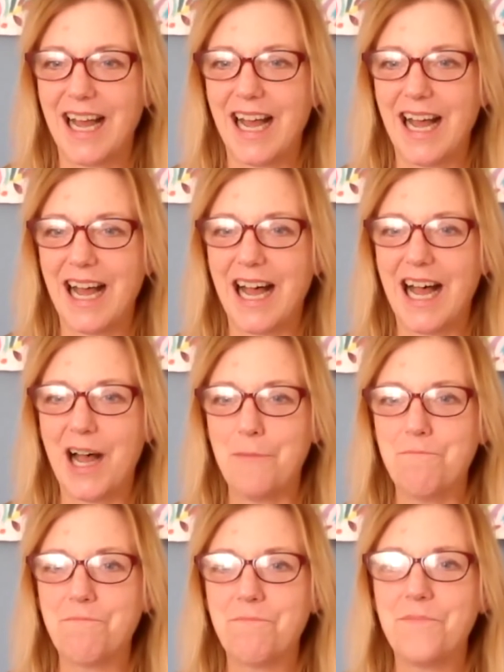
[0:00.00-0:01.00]

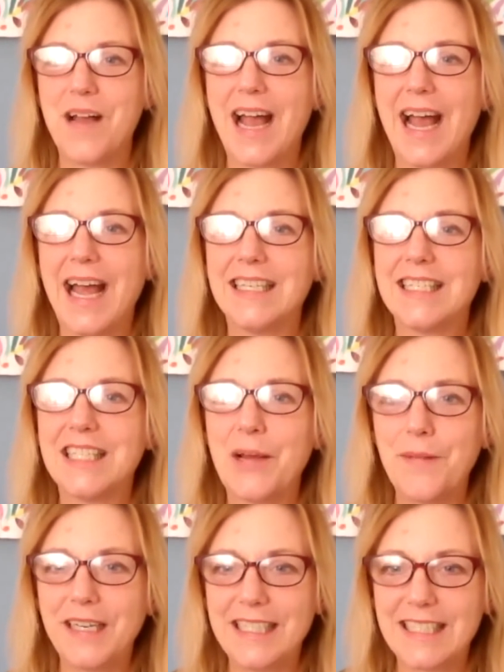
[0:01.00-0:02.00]
And
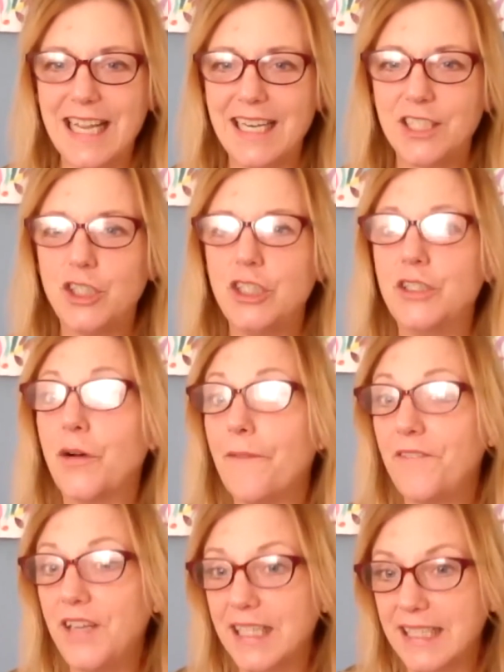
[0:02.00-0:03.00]
somebody said you
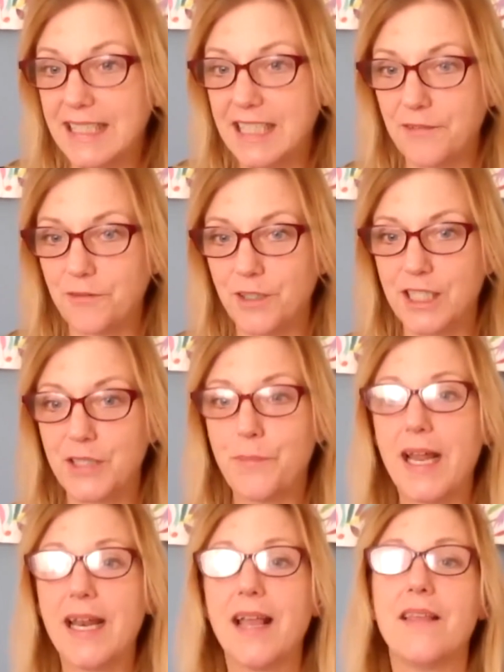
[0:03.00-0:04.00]
don't feel a difference,
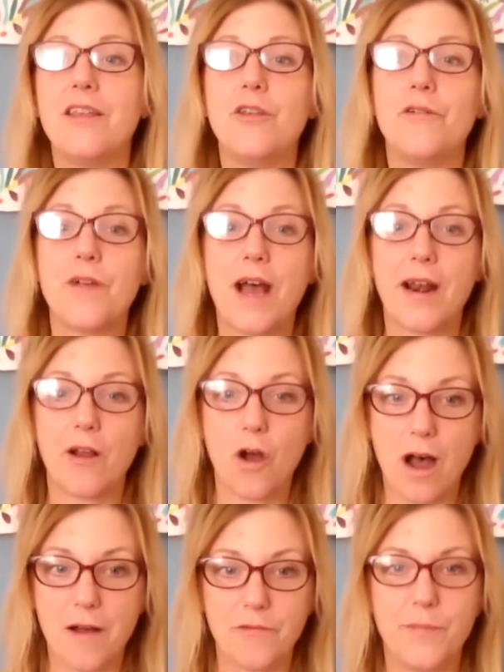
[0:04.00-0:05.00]
but you've got a
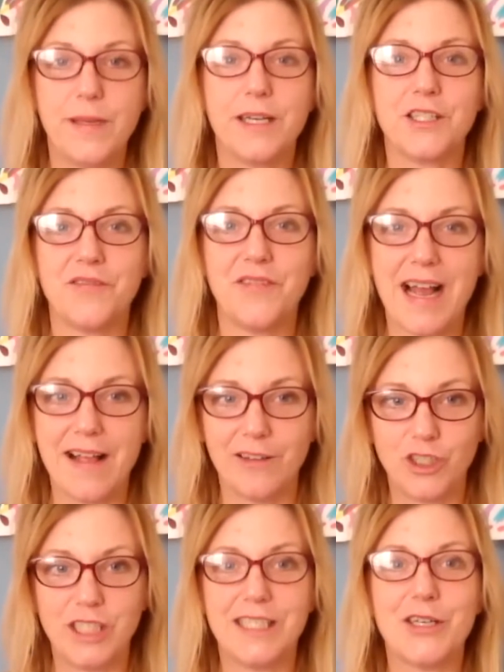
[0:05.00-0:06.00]
cough because of an allergy.